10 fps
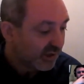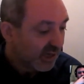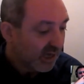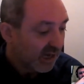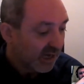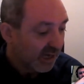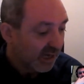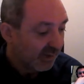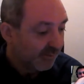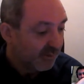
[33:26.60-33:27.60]

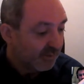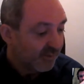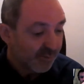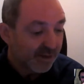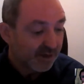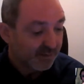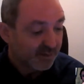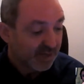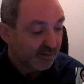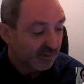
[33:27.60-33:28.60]
You can make some
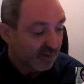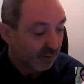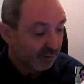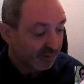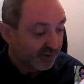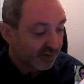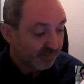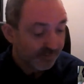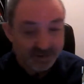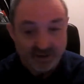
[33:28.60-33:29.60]
general calls
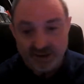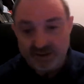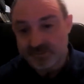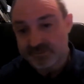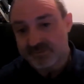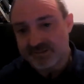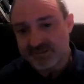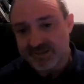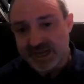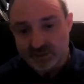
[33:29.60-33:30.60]
like
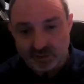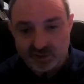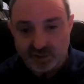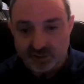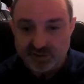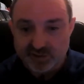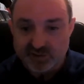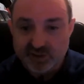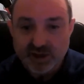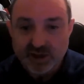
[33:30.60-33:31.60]
alcohol
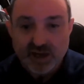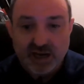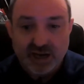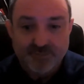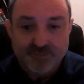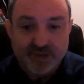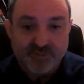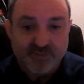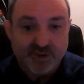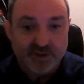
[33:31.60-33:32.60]
tolerance. If
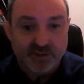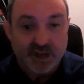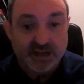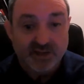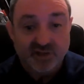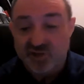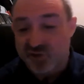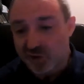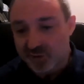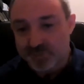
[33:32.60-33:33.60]
you find a
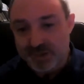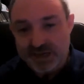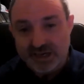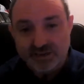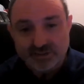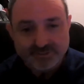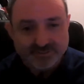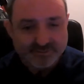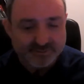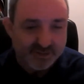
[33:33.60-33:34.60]
strong beer
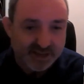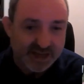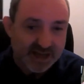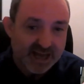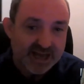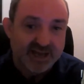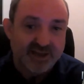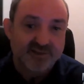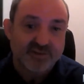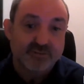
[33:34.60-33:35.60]
that
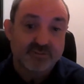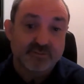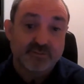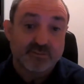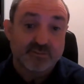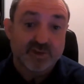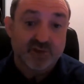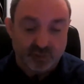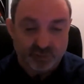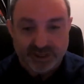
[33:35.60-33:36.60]
has
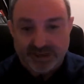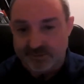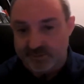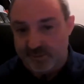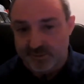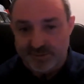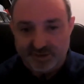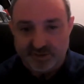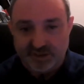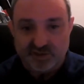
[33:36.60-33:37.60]
stalled out or
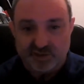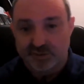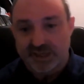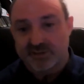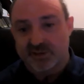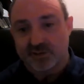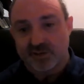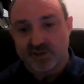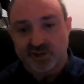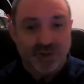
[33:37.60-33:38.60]
feels like it's stalled out, so
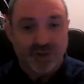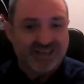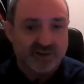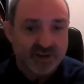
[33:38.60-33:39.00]
it's sweet,